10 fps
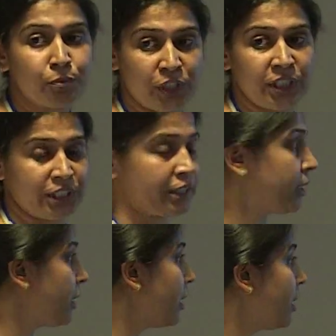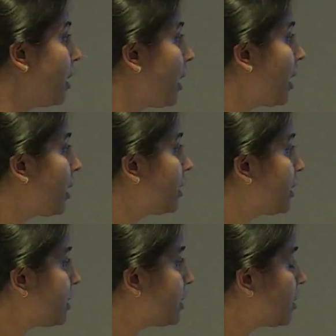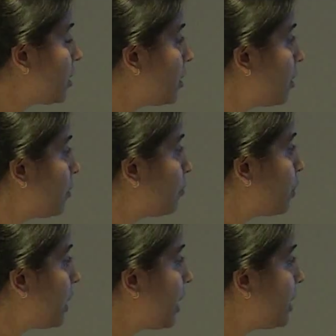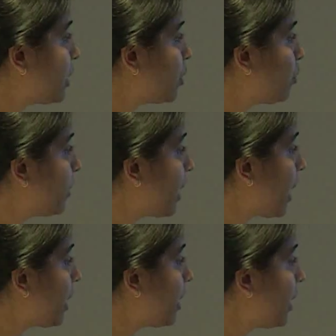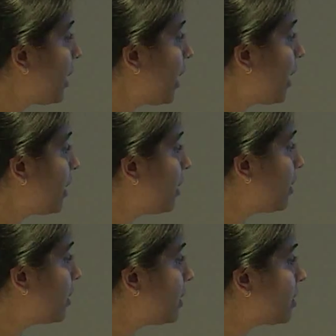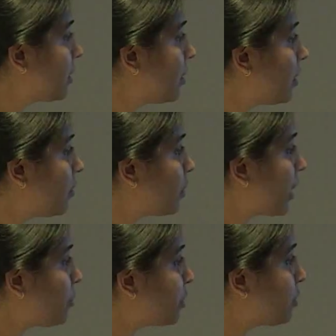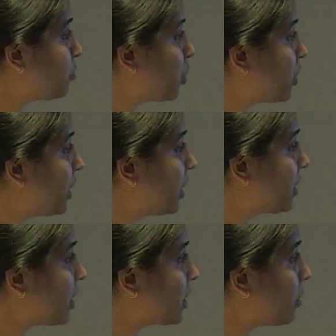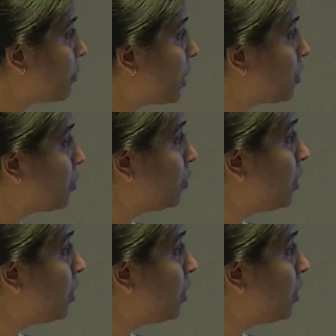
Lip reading: production. And this full length genomic RNA and this capsid protein is assembled to